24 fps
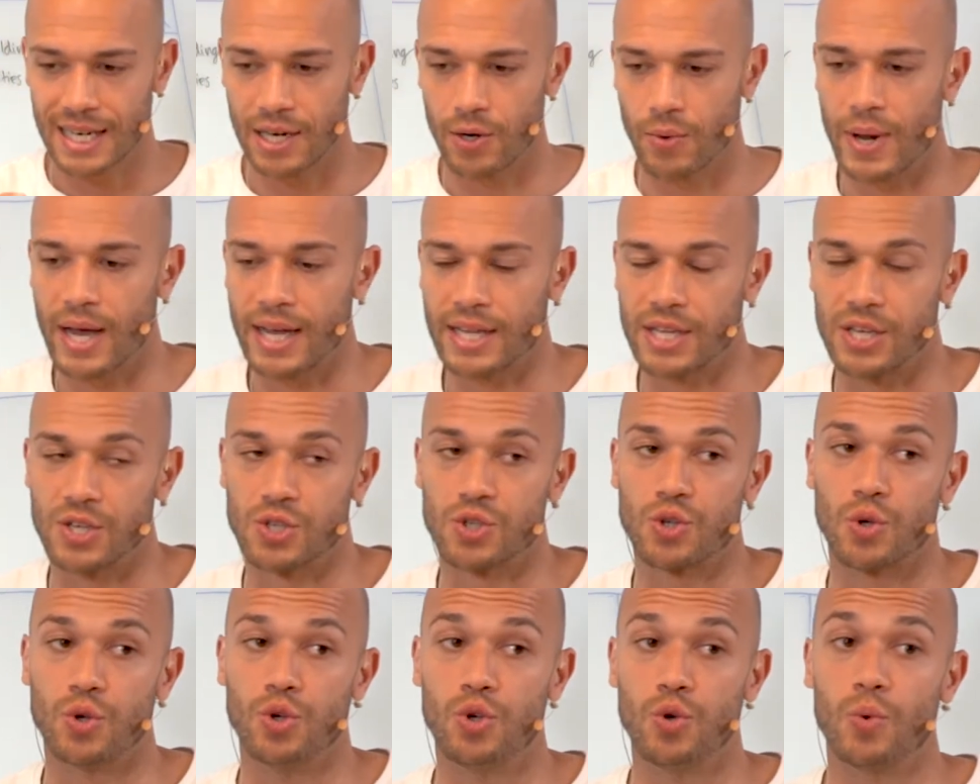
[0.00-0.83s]
reacting,
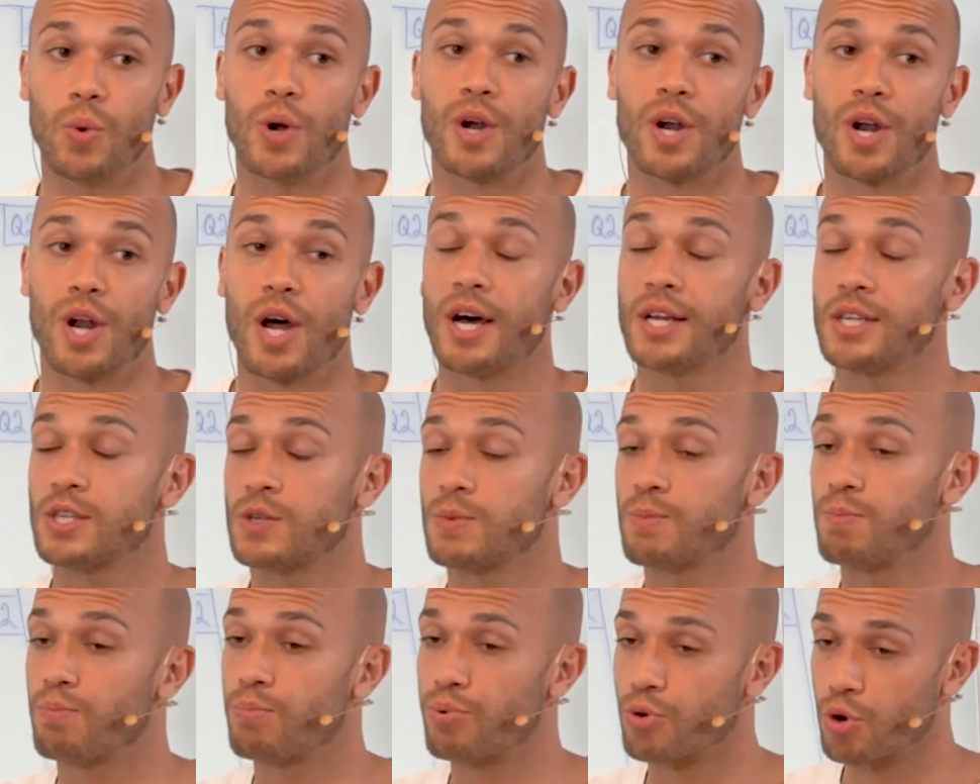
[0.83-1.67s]
so you are not
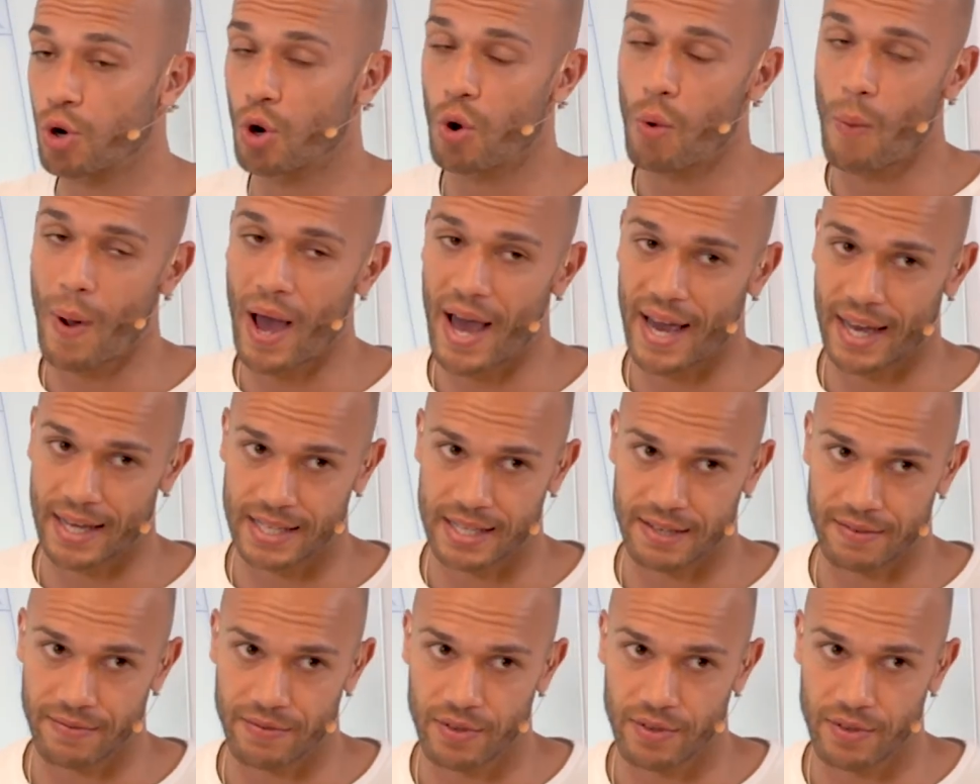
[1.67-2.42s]
proactive.